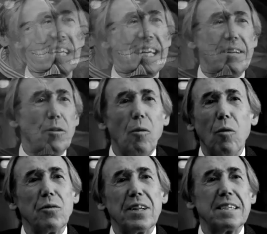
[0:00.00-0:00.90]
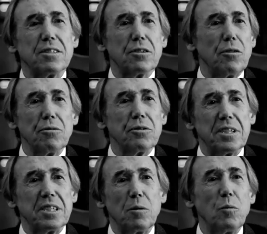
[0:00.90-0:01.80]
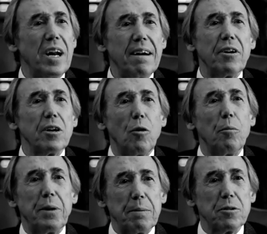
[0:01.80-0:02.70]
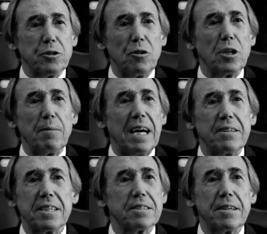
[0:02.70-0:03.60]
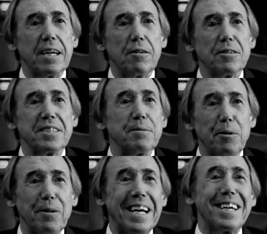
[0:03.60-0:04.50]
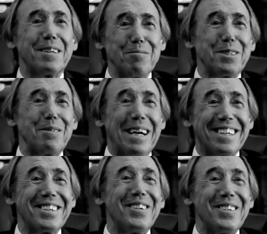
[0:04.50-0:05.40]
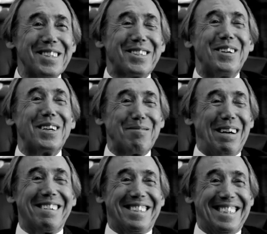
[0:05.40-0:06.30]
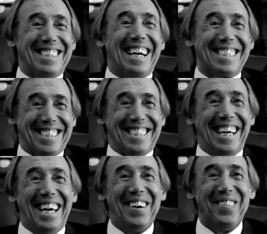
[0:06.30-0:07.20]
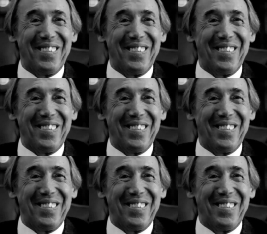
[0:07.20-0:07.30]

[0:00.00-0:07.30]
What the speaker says: in all these countries, and wherever I go, people talk about these great goals, he says, but when I come to England, all they talk about is that save.